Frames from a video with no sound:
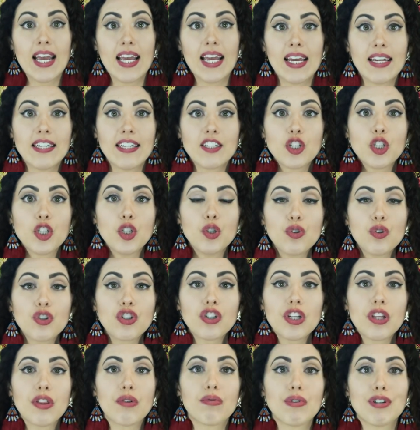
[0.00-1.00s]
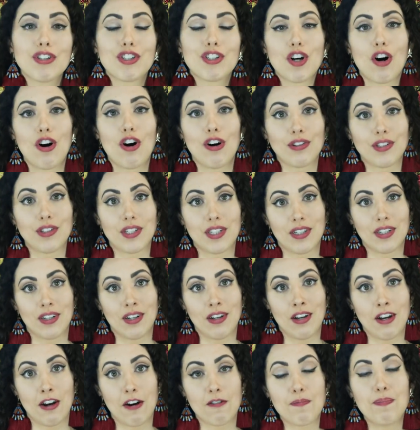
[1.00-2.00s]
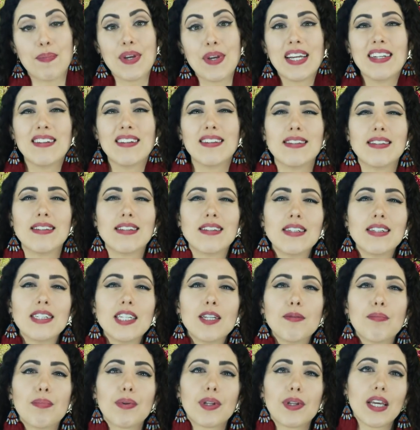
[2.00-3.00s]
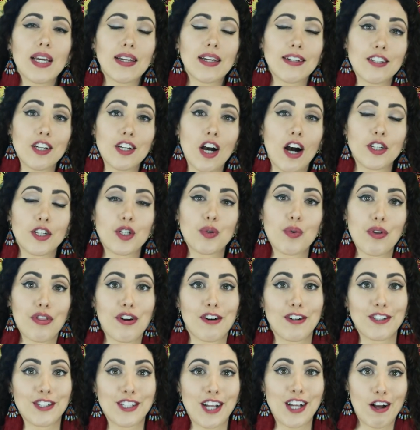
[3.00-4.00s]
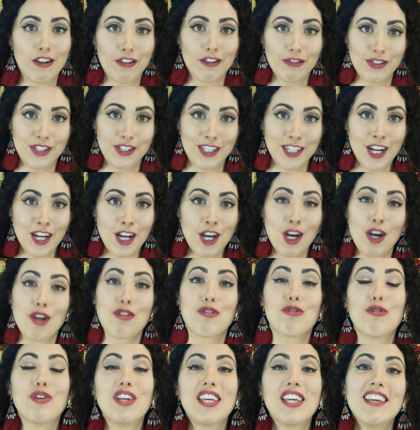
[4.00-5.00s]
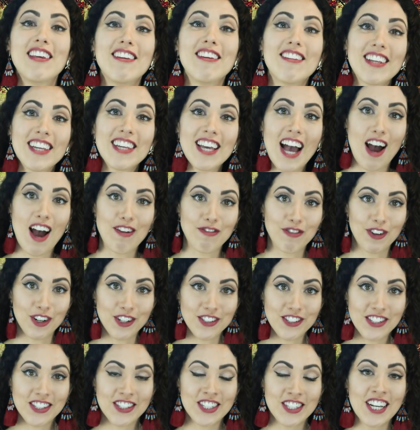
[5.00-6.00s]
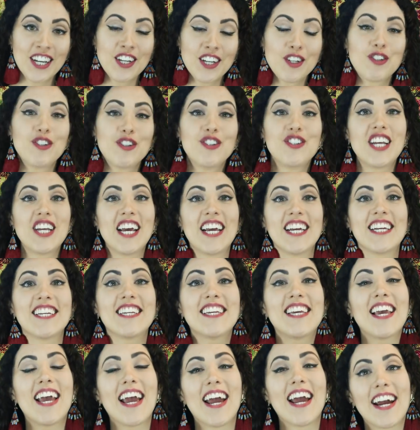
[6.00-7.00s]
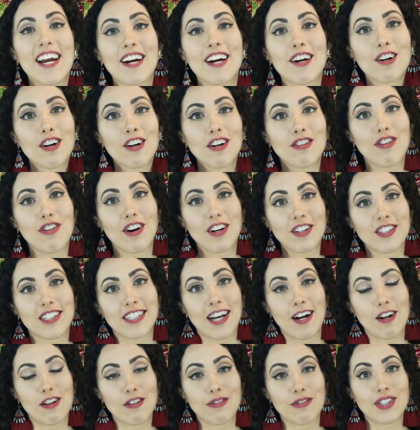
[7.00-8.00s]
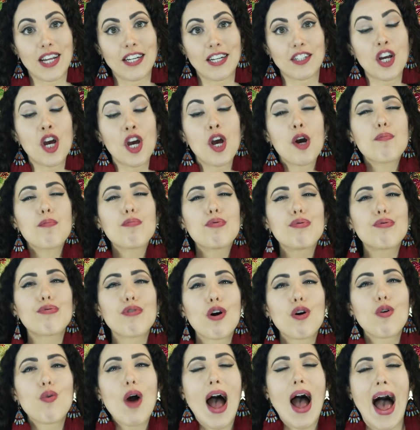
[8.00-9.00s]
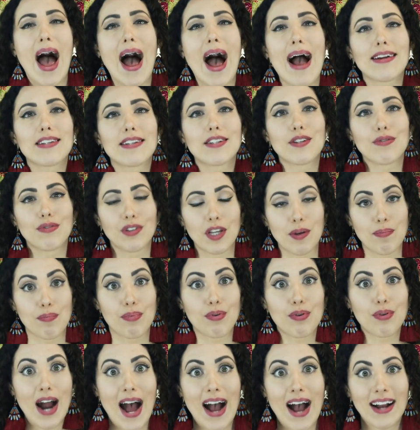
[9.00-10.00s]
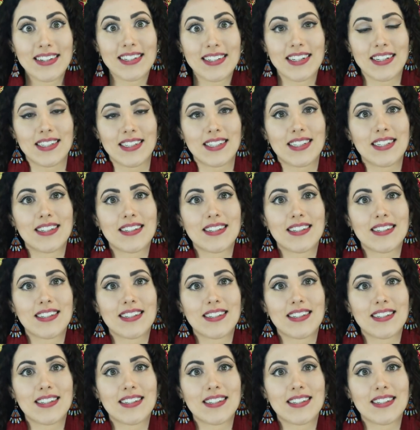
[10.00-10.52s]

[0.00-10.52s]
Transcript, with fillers: it is usually the result of being deeply in touch with ourselves through healing efforts to take care of ourselves and proactively practice